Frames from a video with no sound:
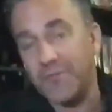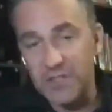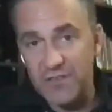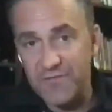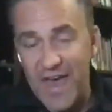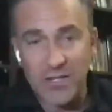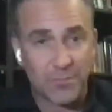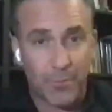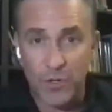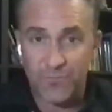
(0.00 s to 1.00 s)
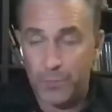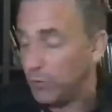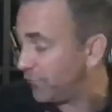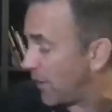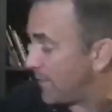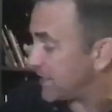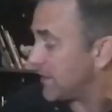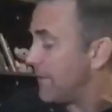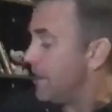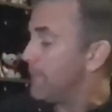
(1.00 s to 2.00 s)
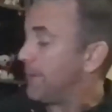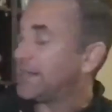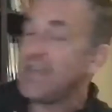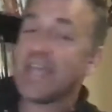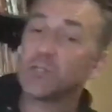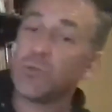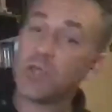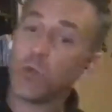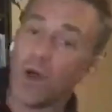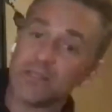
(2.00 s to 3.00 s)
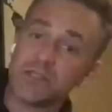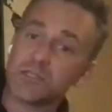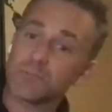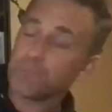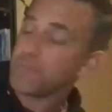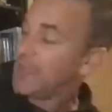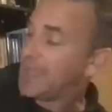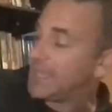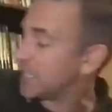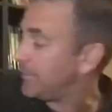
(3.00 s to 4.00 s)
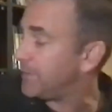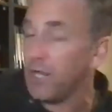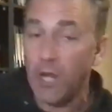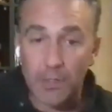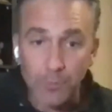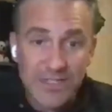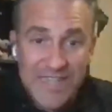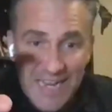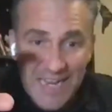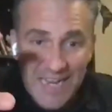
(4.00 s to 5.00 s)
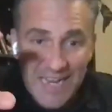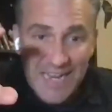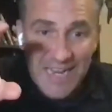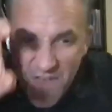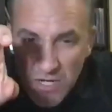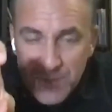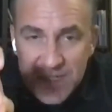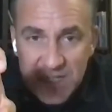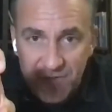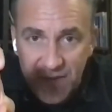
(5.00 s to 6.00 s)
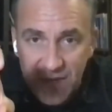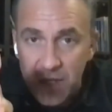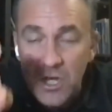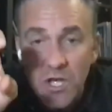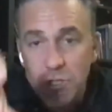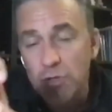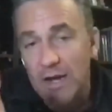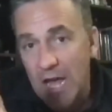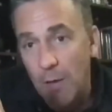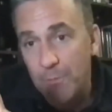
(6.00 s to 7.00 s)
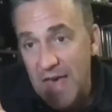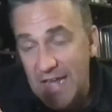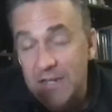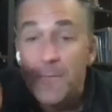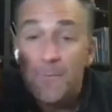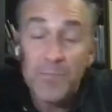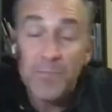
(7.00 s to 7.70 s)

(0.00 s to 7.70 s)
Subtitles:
after the fact, pull from it. But next week ones is going to be a lot more dedicated, very specific to try and help that.